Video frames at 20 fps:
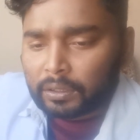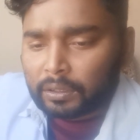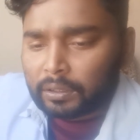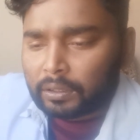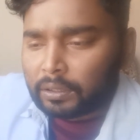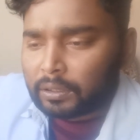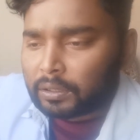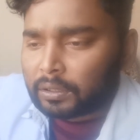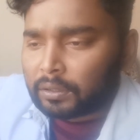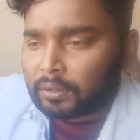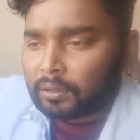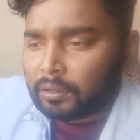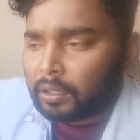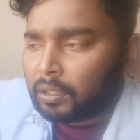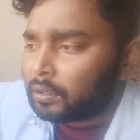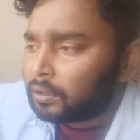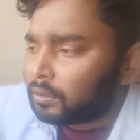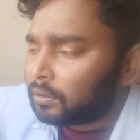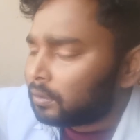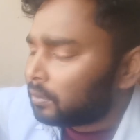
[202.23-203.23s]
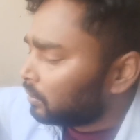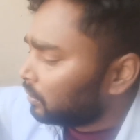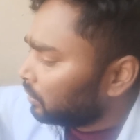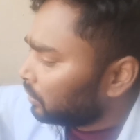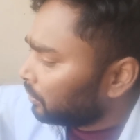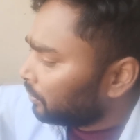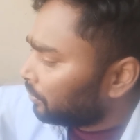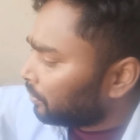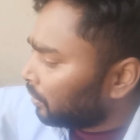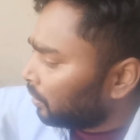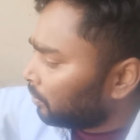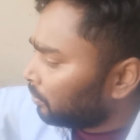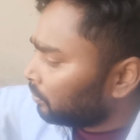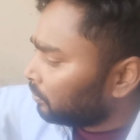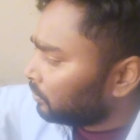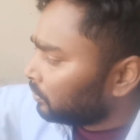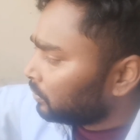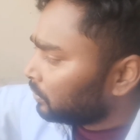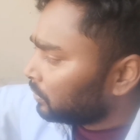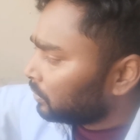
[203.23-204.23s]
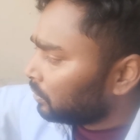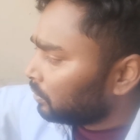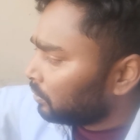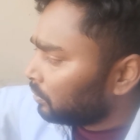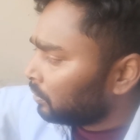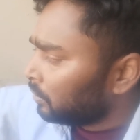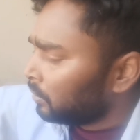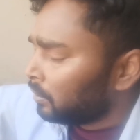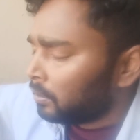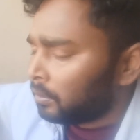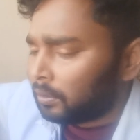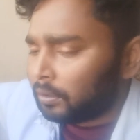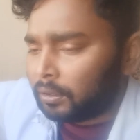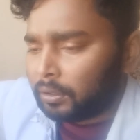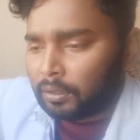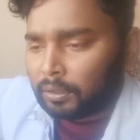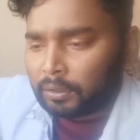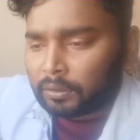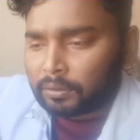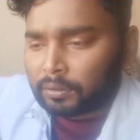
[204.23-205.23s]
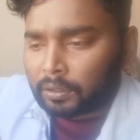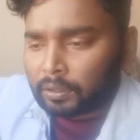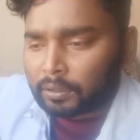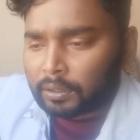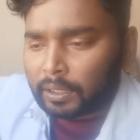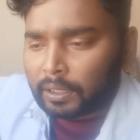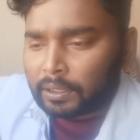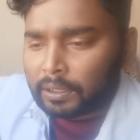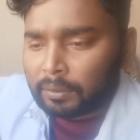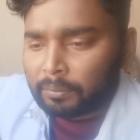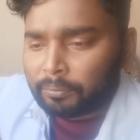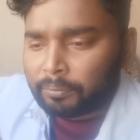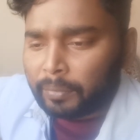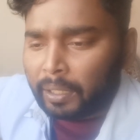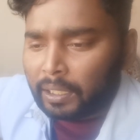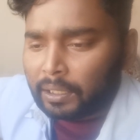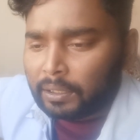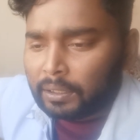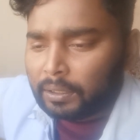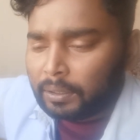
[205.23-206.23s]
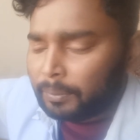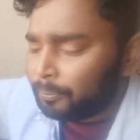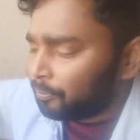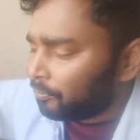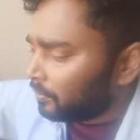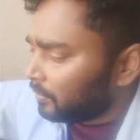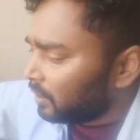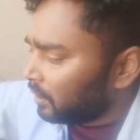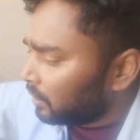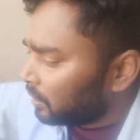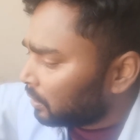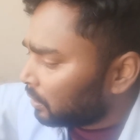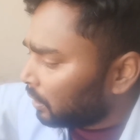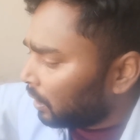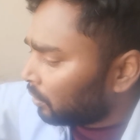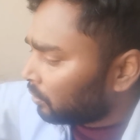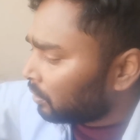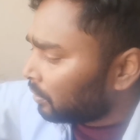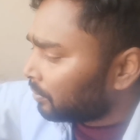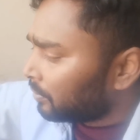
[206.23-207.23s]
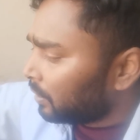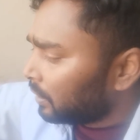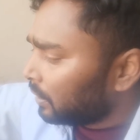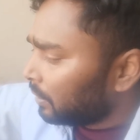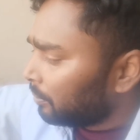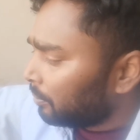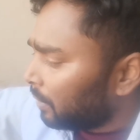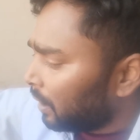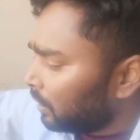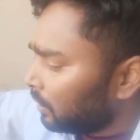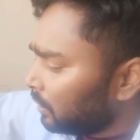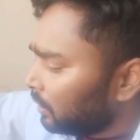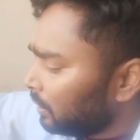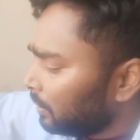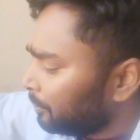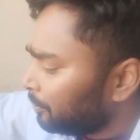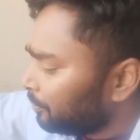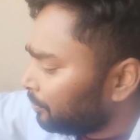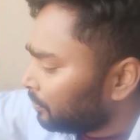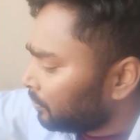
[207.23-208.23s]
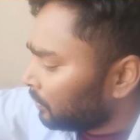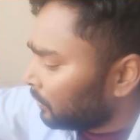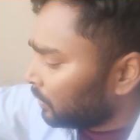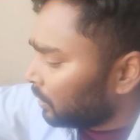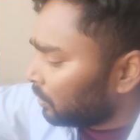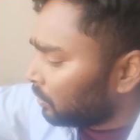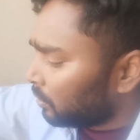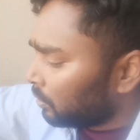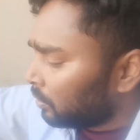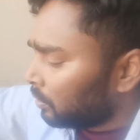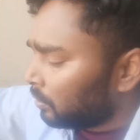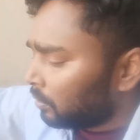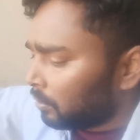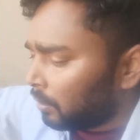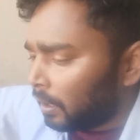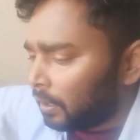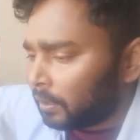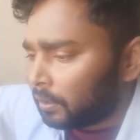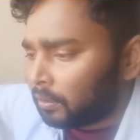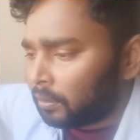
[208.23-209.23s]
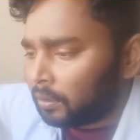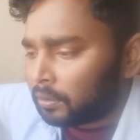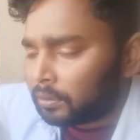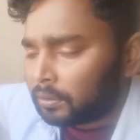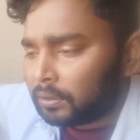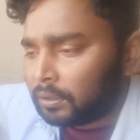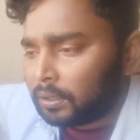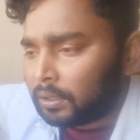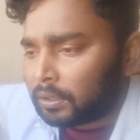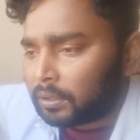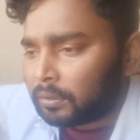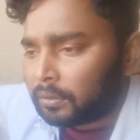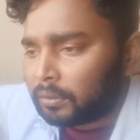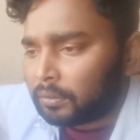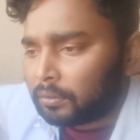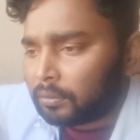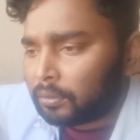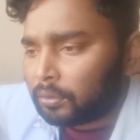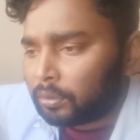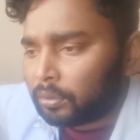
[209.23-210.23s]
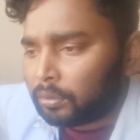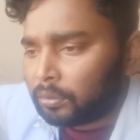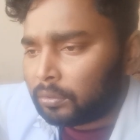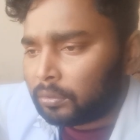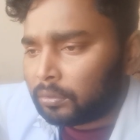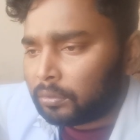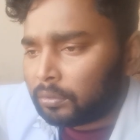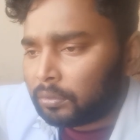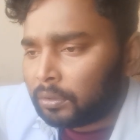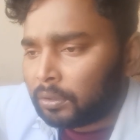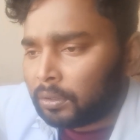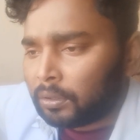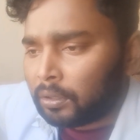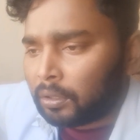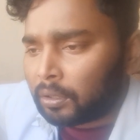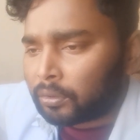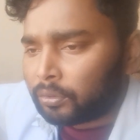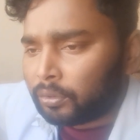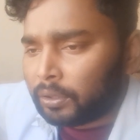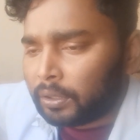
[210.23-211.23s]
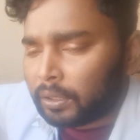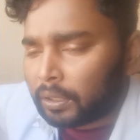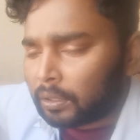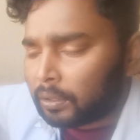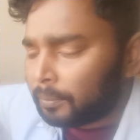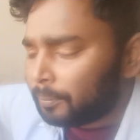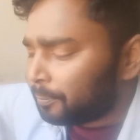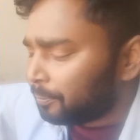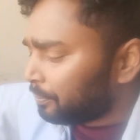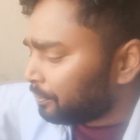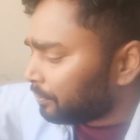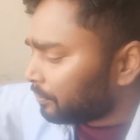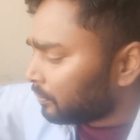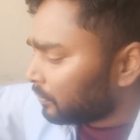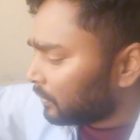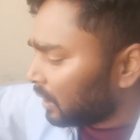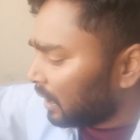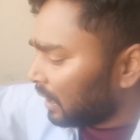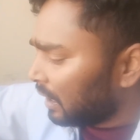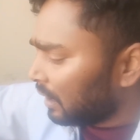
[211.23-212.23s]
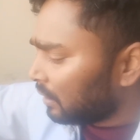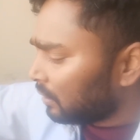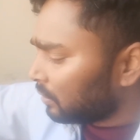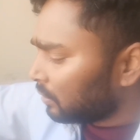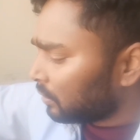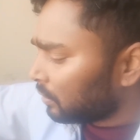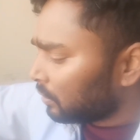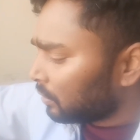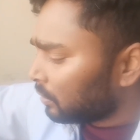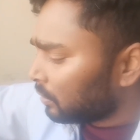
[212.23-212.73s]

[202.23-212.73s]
It's not from the KTM Valley. It's out of KTM Valley. So I got this through a courier, and